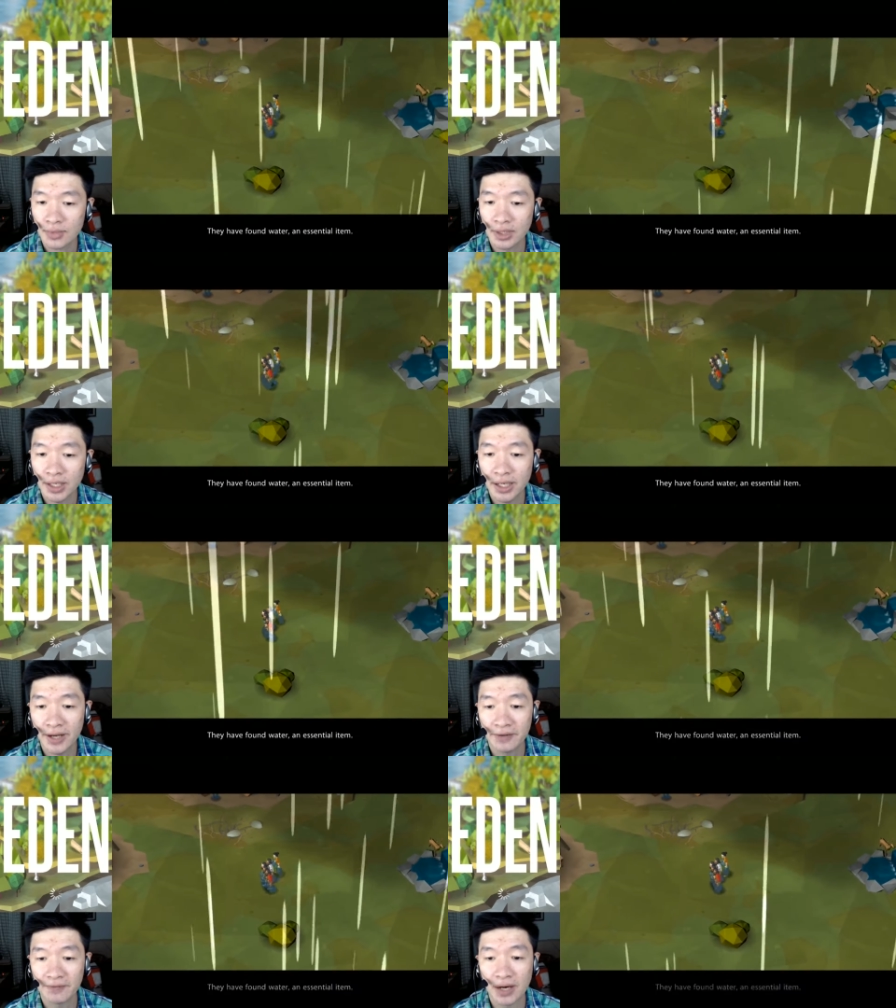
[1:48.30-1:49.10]
They
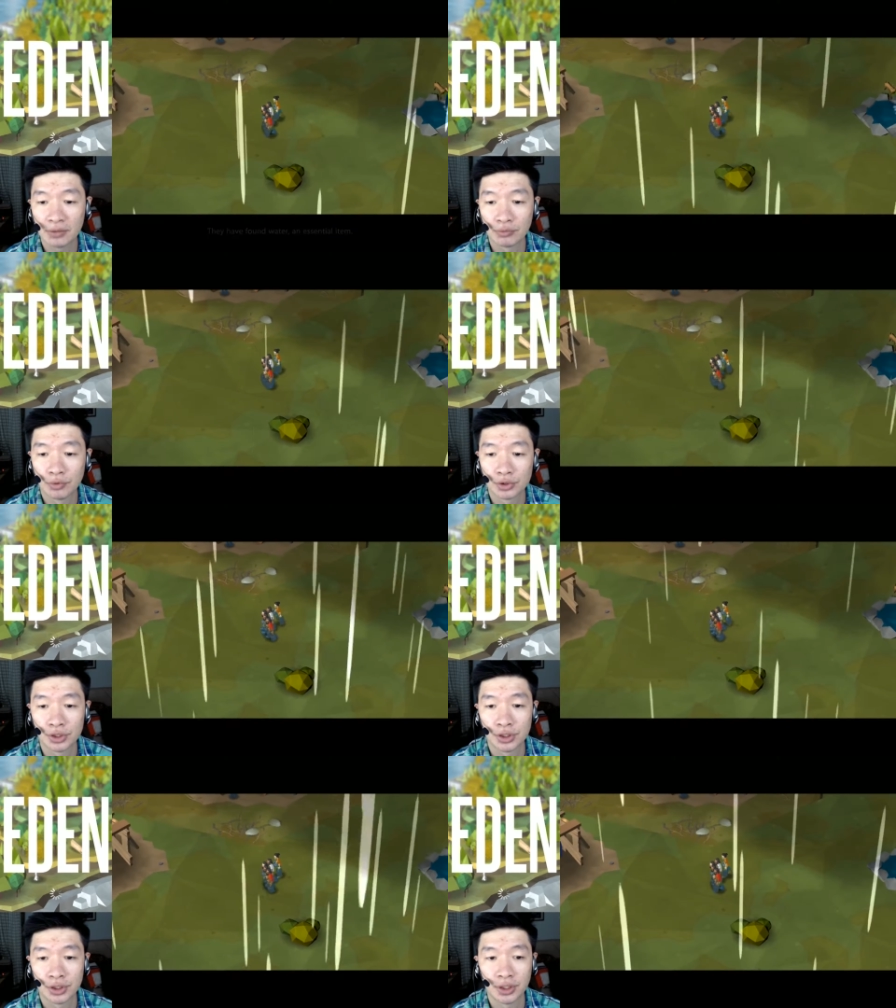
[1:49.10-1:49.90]
have found
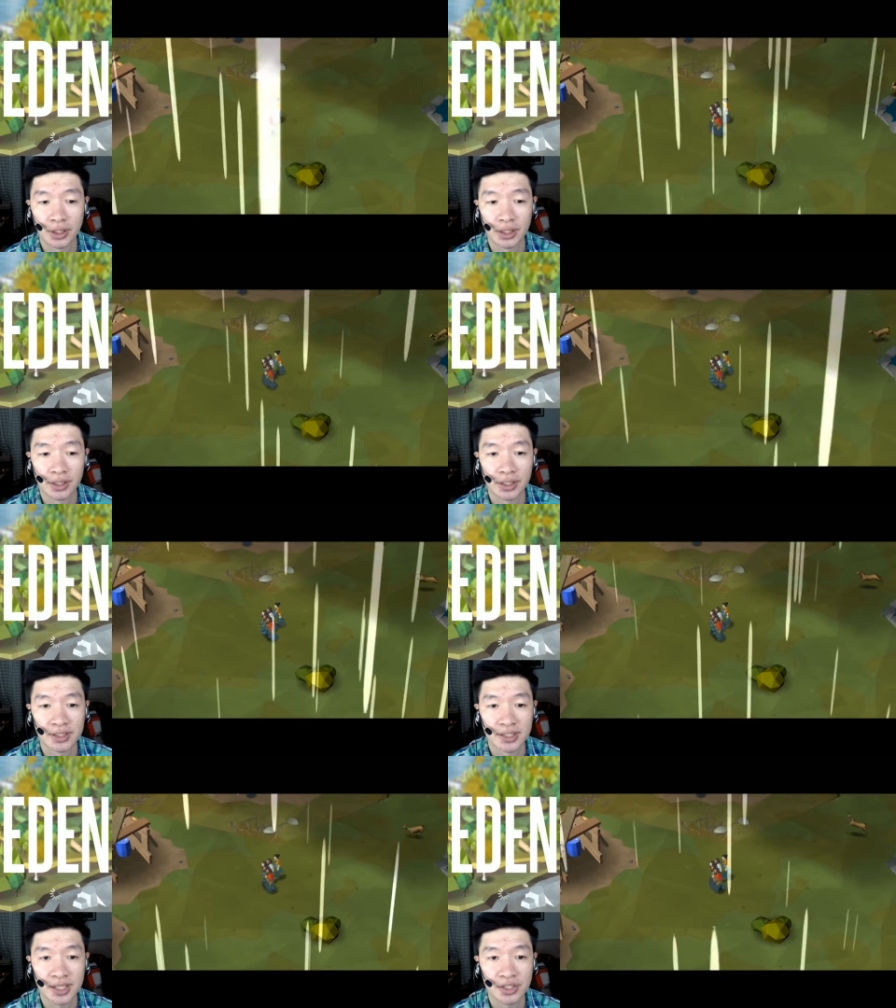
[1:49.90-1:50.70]
water, an
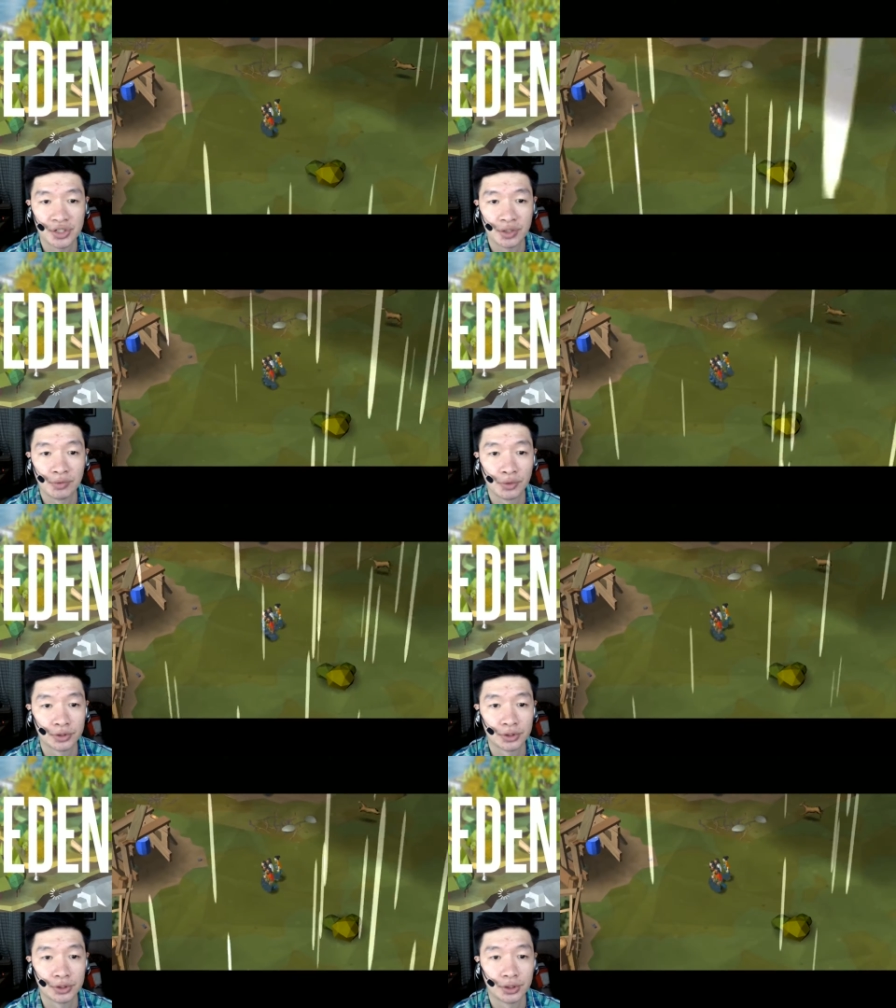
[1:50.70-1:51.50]
essential
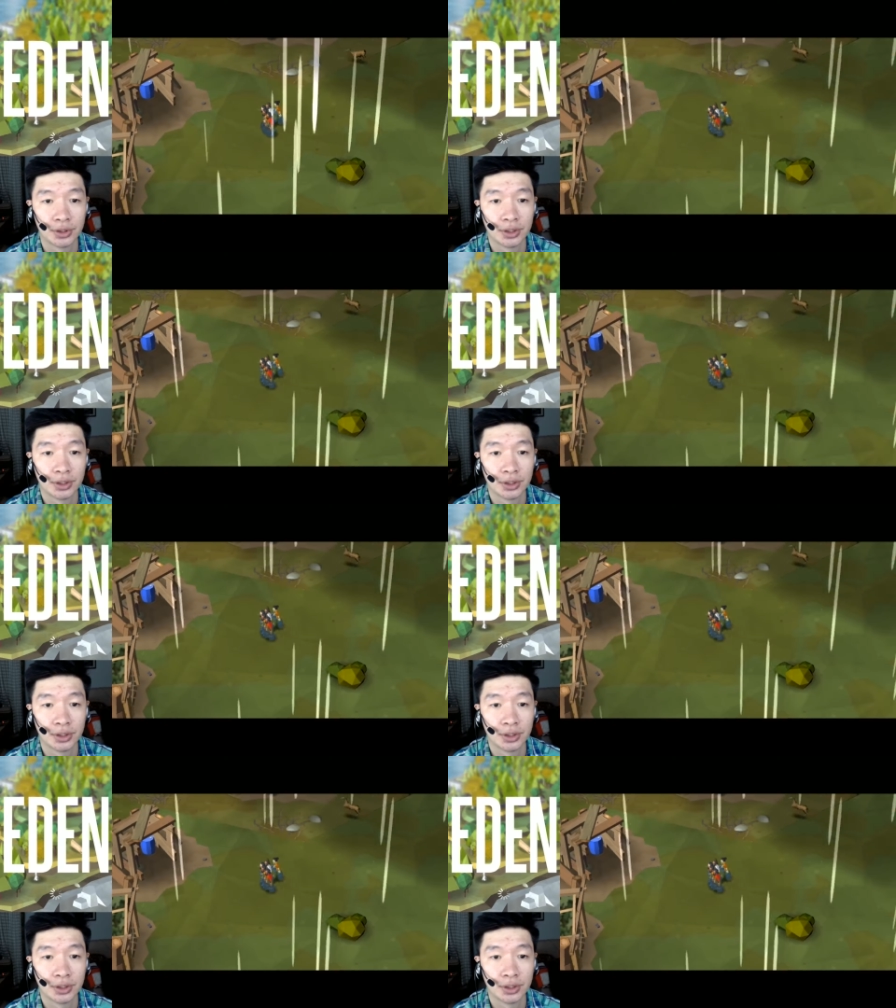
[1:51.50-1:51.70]
water.